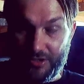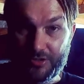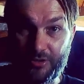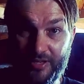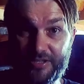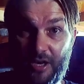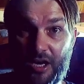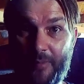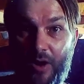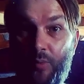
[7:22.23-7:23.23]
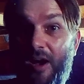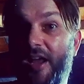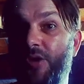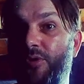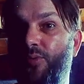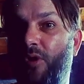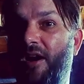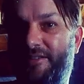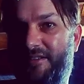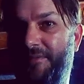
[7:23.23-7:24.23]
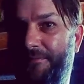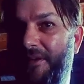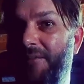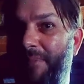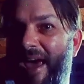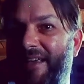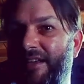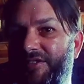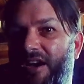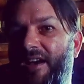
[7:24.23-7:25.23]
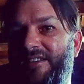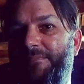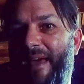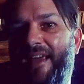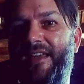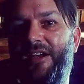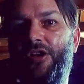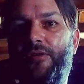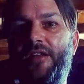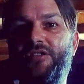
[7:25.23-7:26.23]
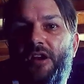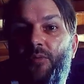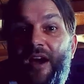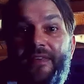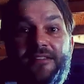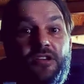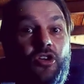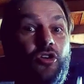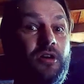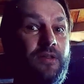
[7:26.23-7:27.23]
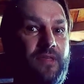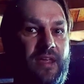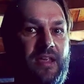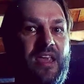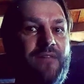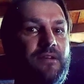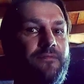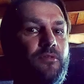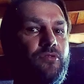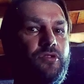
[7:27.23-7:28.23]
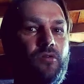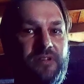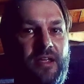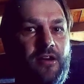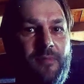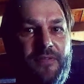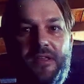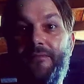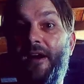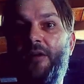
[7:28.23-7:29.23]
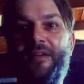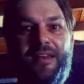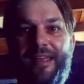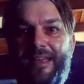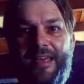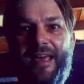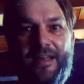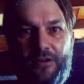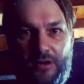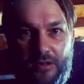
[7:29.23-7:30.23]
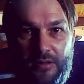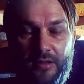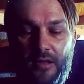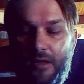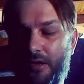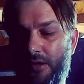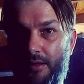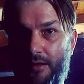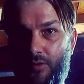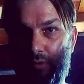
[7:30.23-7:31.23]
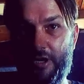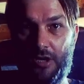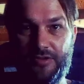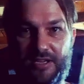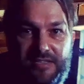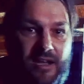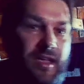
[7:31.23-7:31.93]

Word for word: So let's talk about why you would want to feed back exhaust back into your engine and why that's a good thing, even if you don't care about the environment at all. We're gonna use this guy